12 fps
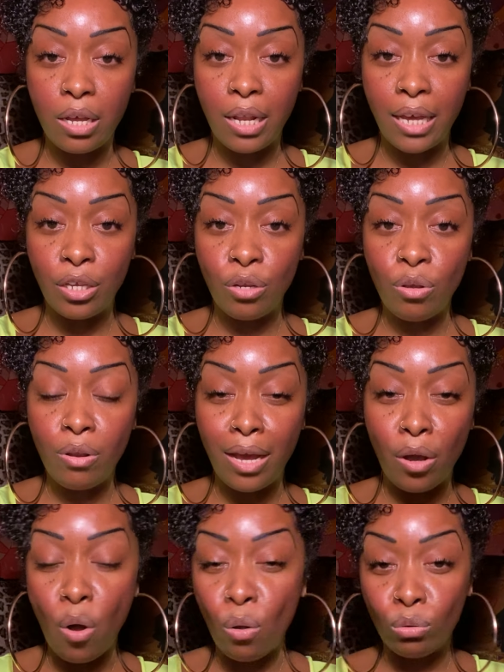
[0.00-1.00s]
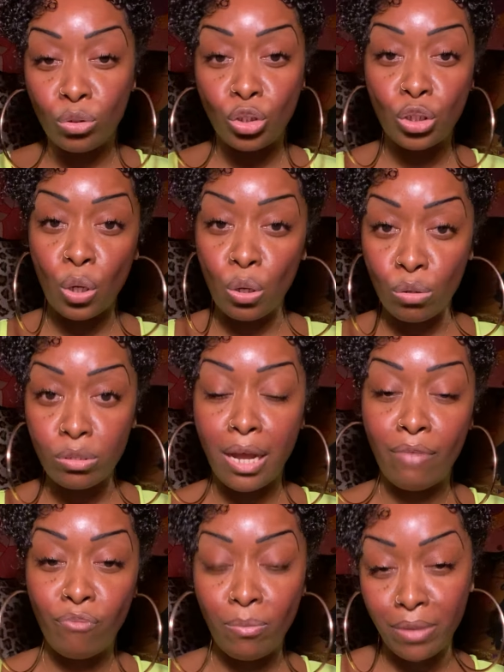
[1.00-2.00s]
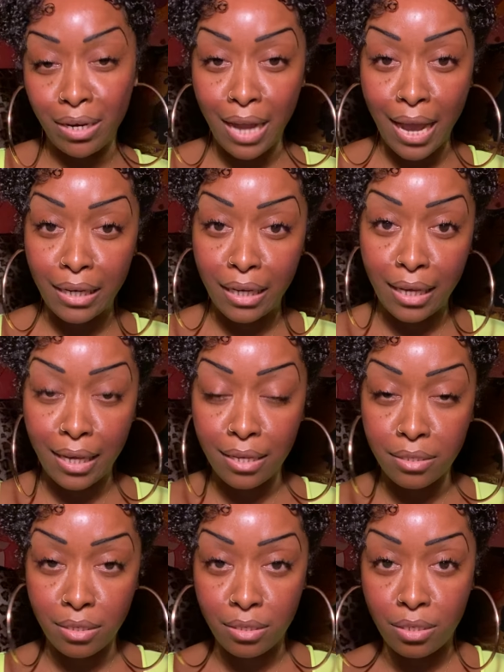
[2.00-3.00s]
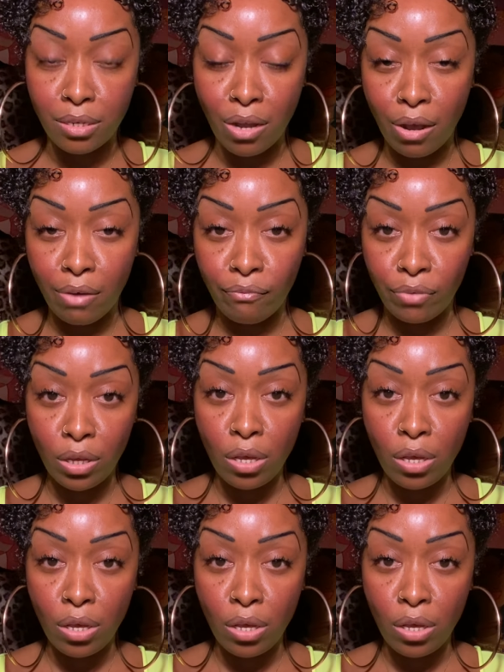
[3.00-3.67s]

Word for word: Like, you know, like old shows like from the 90s and stuff.